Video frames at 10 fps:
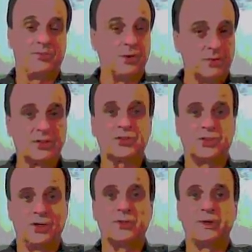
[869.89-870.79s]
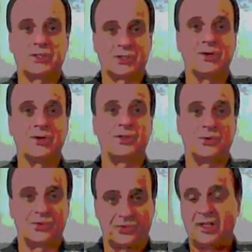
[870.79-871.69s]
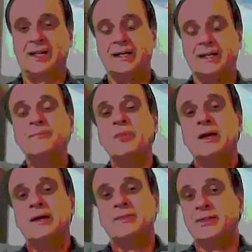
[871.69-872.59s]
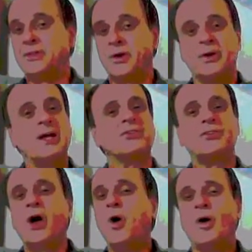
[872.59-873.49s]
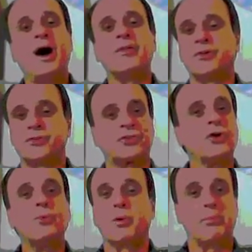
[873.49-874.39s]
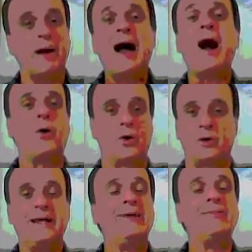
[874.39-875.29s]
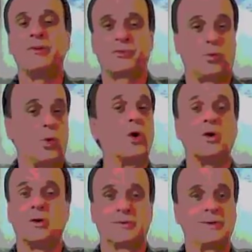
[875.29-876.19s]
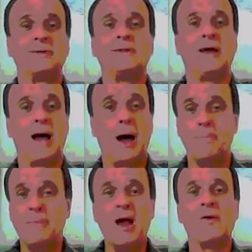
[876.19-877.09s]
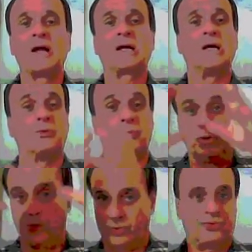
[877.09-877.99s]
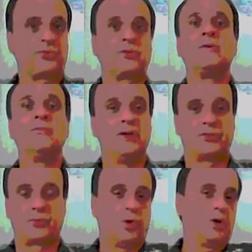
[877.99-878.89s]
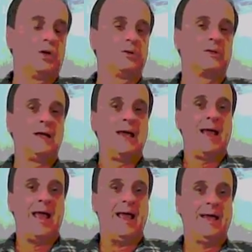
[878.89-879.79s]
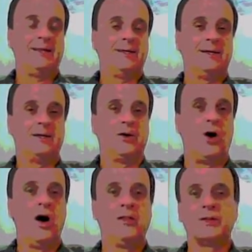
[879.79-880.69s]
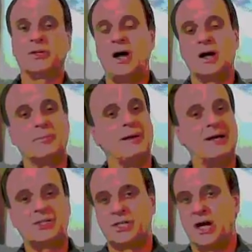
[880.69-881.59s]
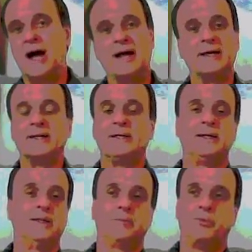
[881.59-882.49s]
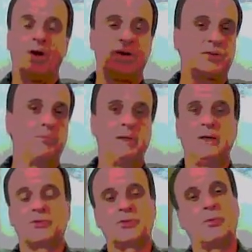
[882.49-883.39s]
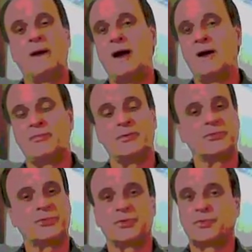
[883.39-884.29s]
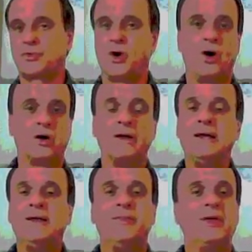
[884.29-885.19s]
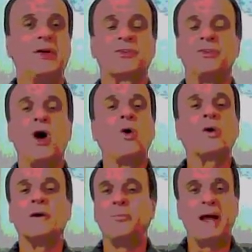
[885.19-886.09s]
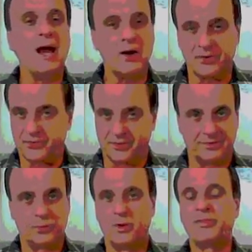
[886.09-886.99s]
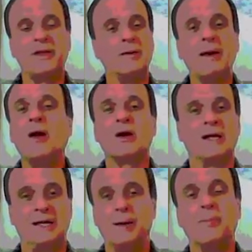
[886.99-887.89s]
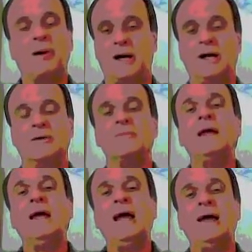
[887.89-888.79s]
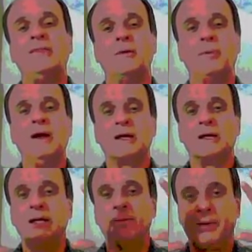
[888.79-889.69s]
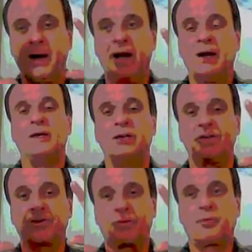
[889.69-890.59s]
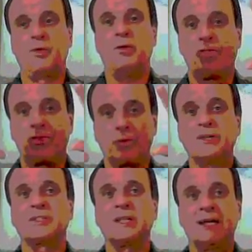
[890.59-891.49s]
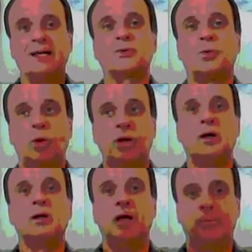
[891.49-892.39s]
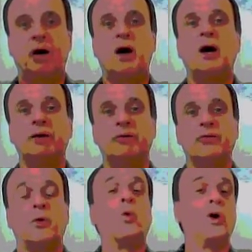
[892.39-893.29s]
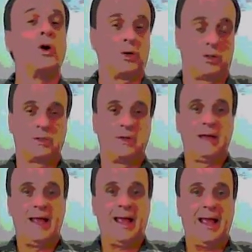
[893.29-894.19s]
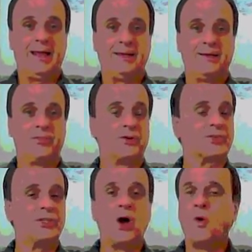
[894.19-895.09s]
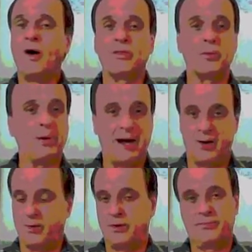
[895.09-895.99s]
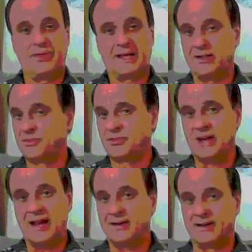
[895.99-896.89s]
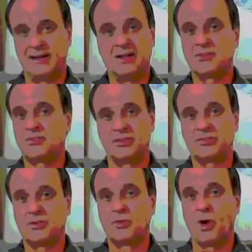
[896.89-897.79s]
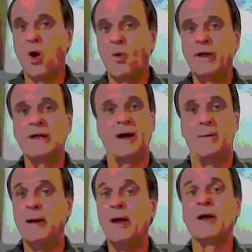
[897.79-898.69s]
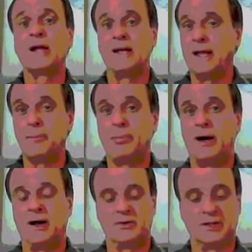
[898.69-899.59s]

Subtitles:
If you'll just do the research, you'll see that there is no other superpower in this world. America rules this world. And all the talk about China and Russia being so powerful and so strong, there's no comparison with the American Empire. And the American Empire is thrusting its will upon the world. And there's no other power that can stand against this growing American empire.